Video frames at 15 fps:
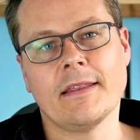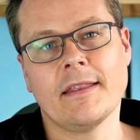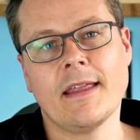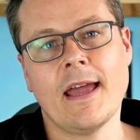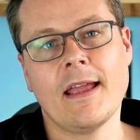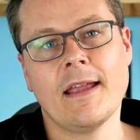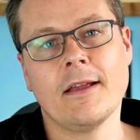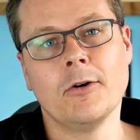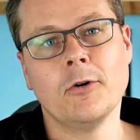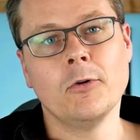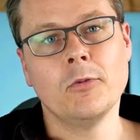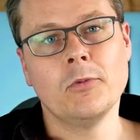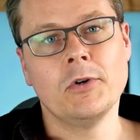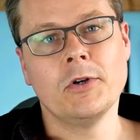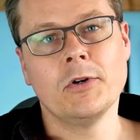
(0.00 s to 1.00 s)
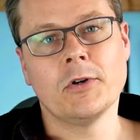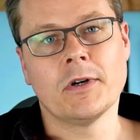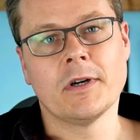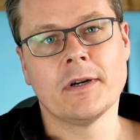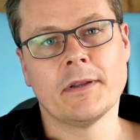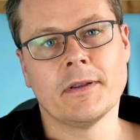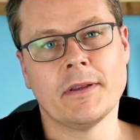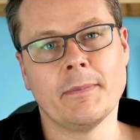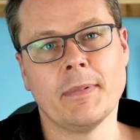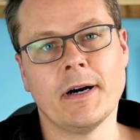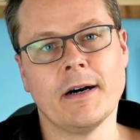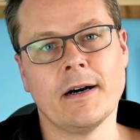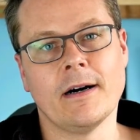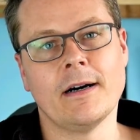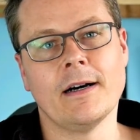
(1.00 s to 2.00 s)
They all look the
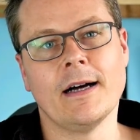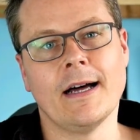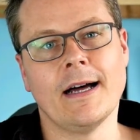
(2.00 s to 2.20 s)
part.